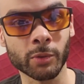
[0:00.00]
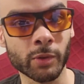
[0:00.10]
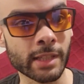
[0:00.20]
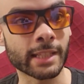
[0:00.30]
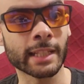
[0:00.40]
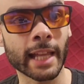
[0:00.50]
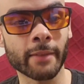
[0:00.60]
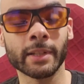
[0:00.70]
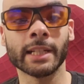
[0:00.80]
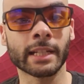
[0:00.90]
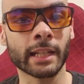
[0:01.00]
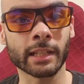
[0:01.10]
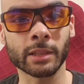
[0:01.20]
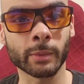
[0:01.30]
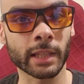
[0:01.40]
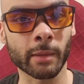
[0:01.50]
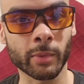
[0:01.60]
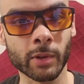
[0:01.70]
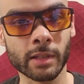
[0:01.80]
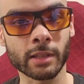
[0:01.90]
You just didn't have any connection with that
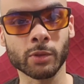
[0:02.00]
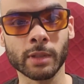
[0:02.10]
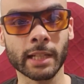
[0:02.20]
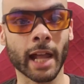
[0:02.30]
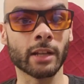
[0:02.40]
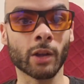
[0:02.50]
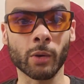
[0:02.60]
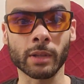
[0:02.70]
person. You did not know